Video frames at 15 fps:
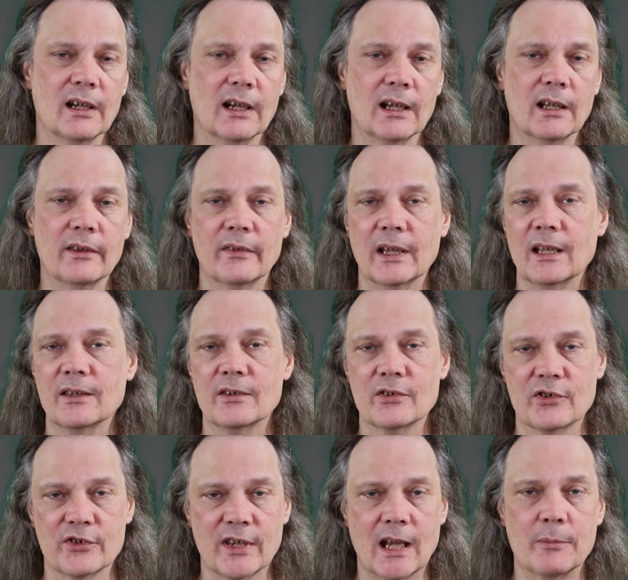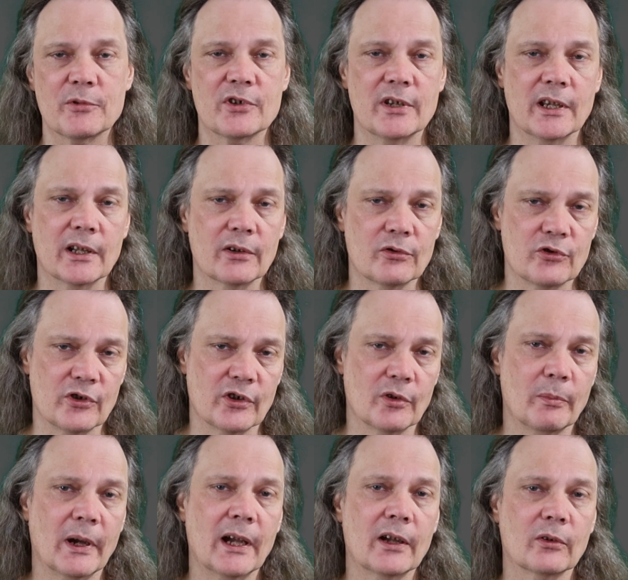and that saps the energy of the
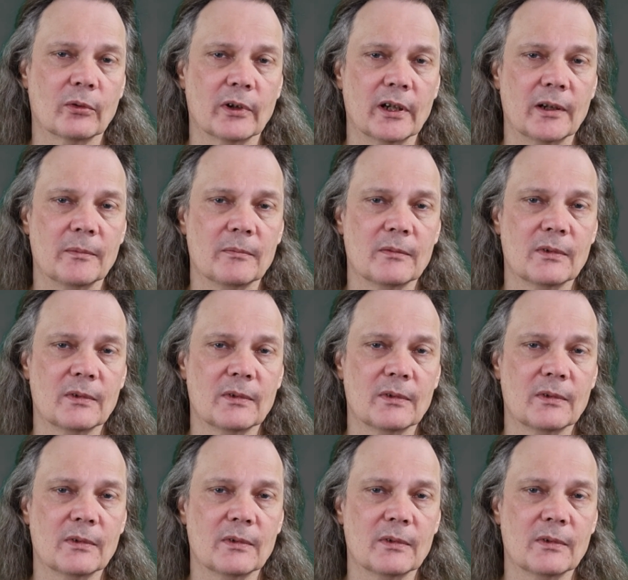battery.